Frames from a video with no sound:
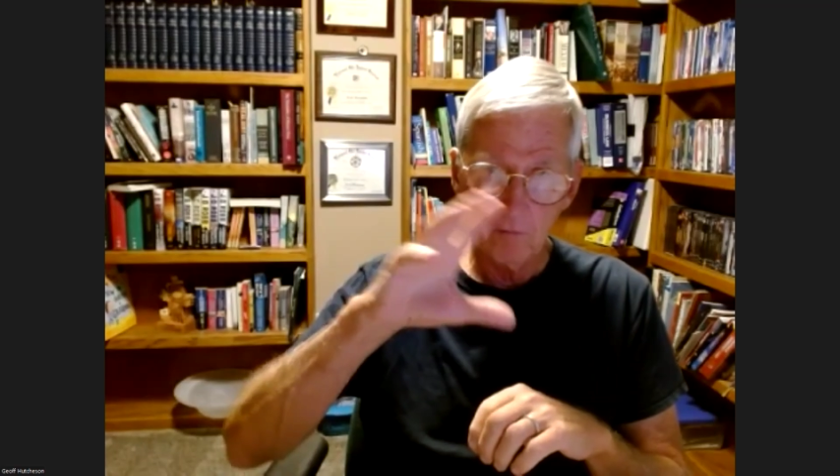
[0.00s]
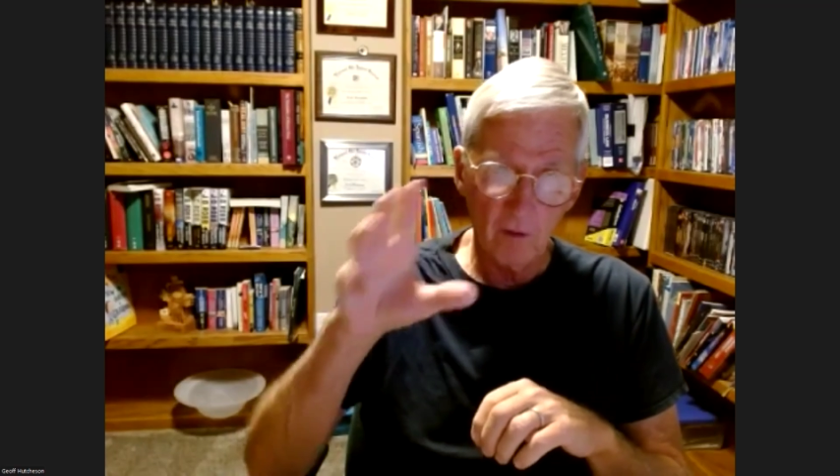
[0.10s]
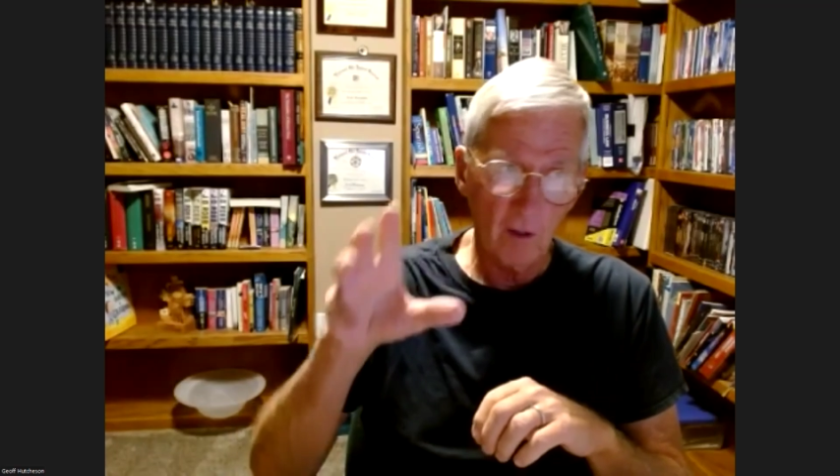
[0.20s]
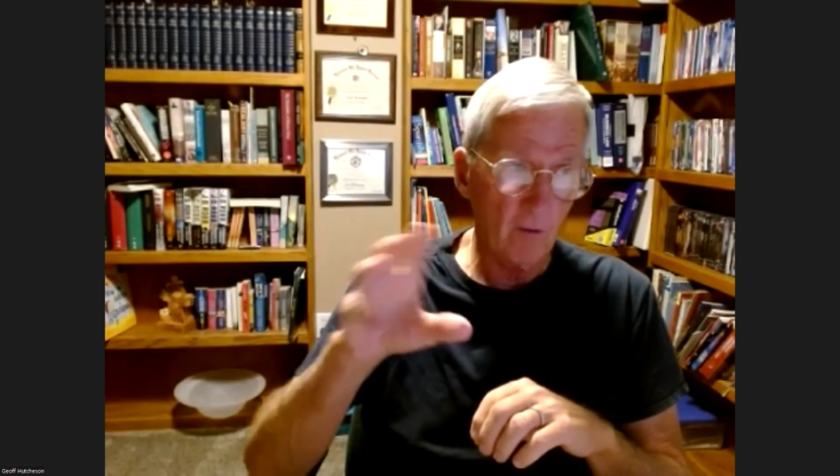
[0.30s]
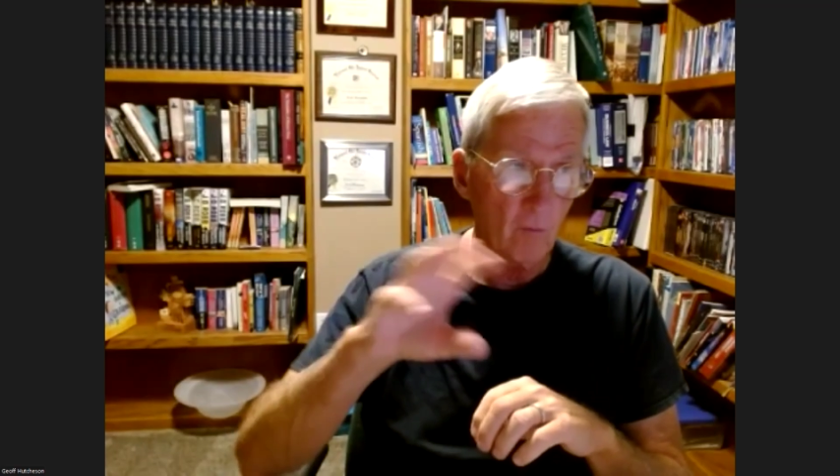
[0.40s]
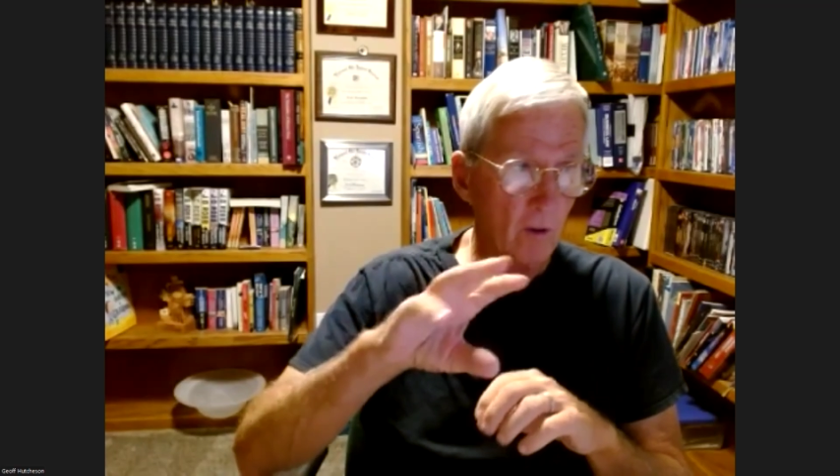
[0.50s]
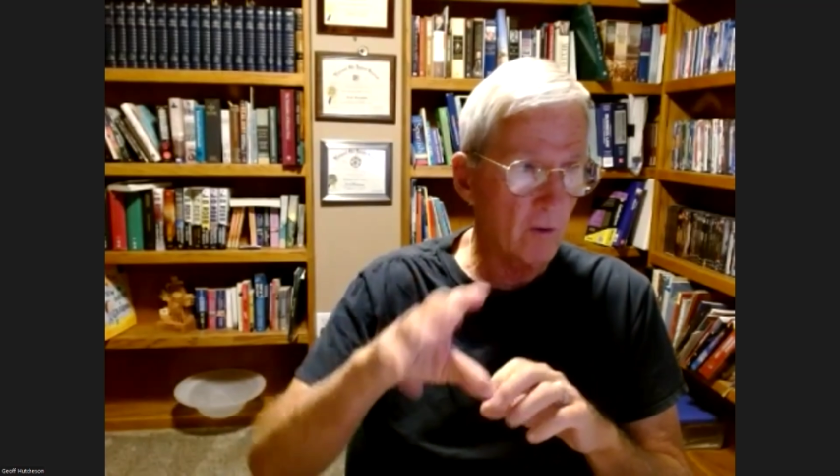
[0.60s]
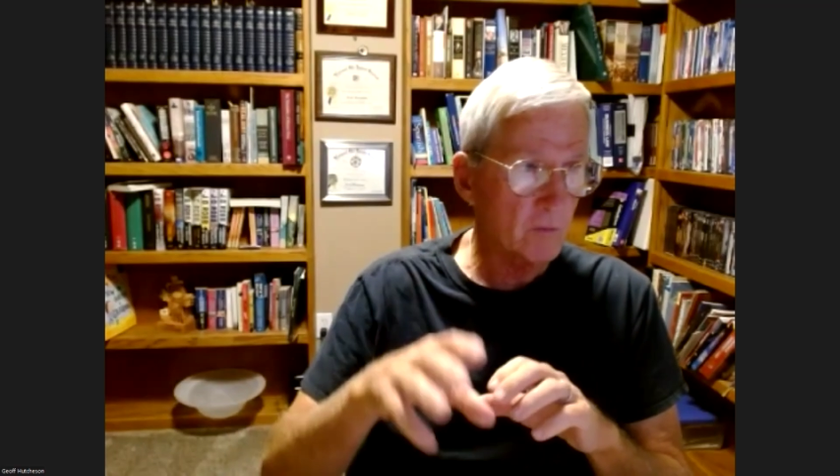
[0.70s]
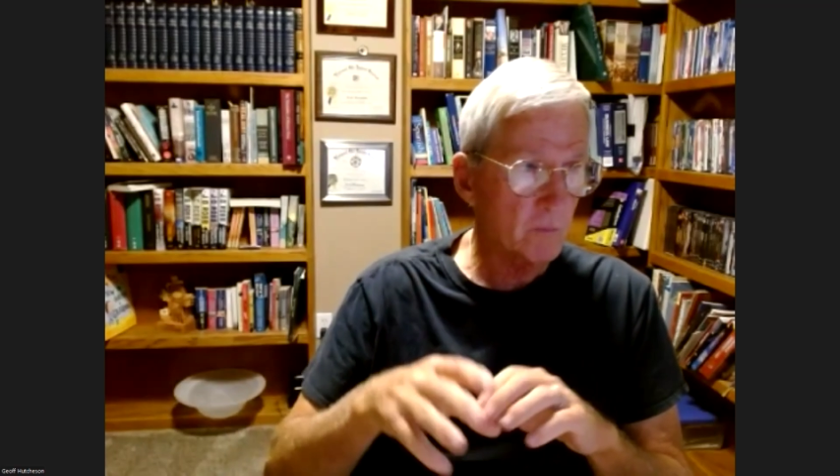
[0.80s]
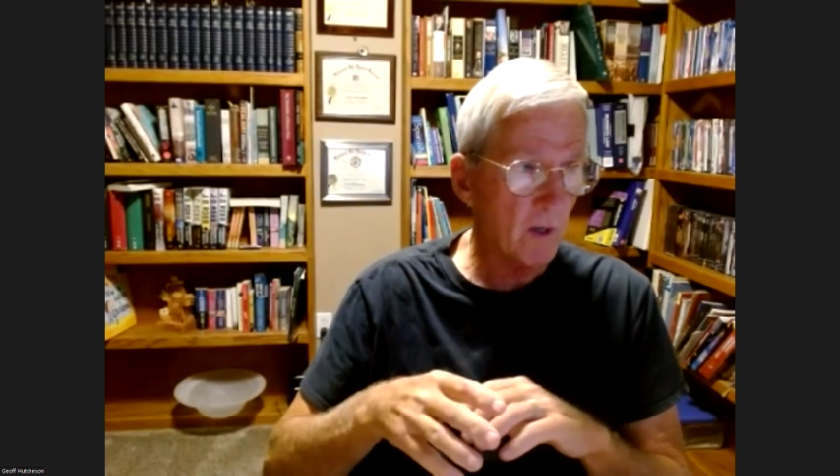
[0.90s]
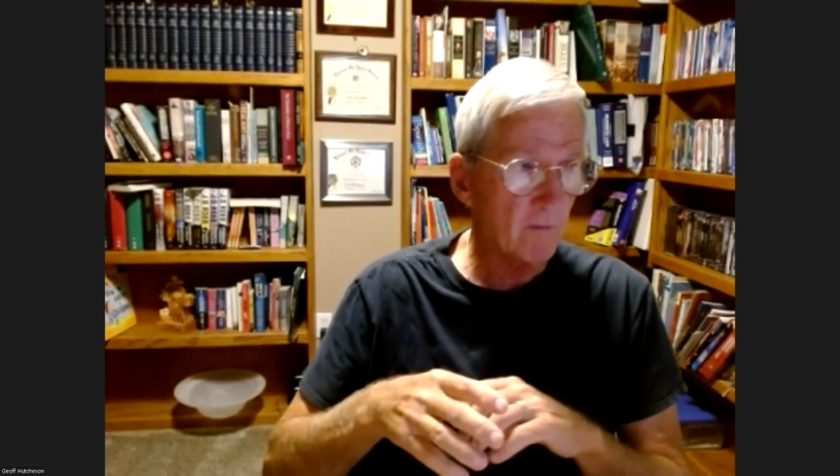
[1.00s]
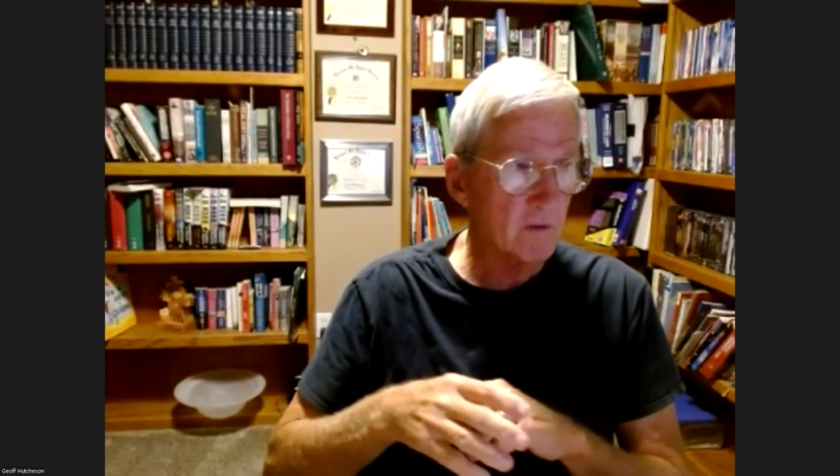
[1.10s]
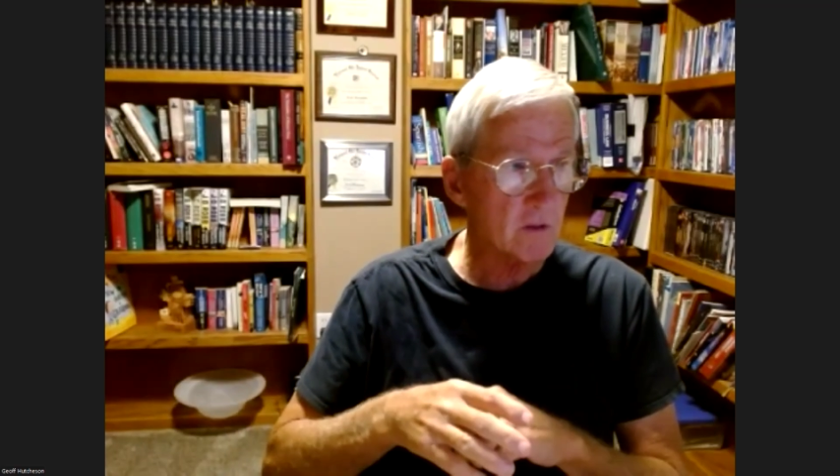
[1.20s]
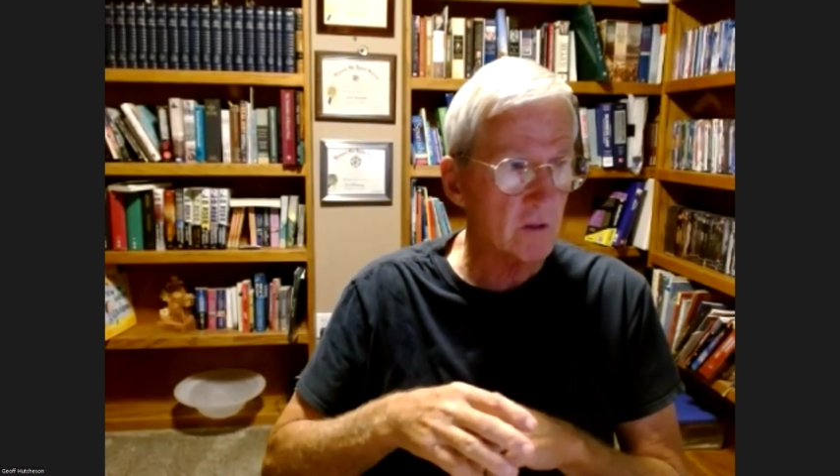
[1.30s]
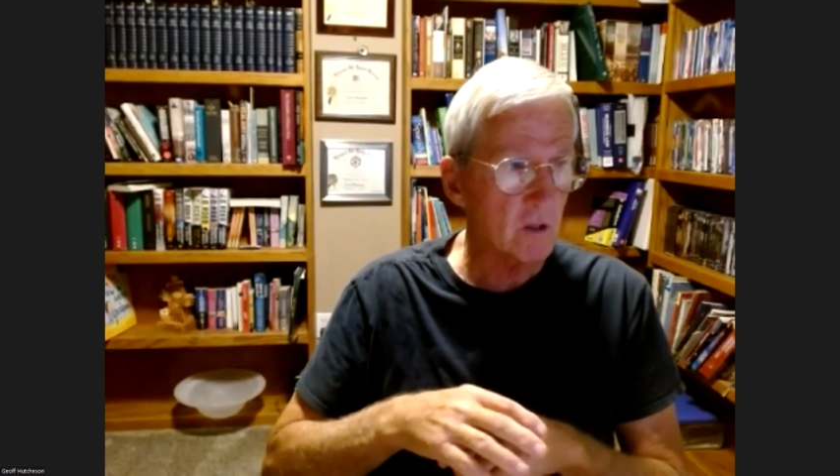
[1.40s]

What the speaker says: another one of those provinces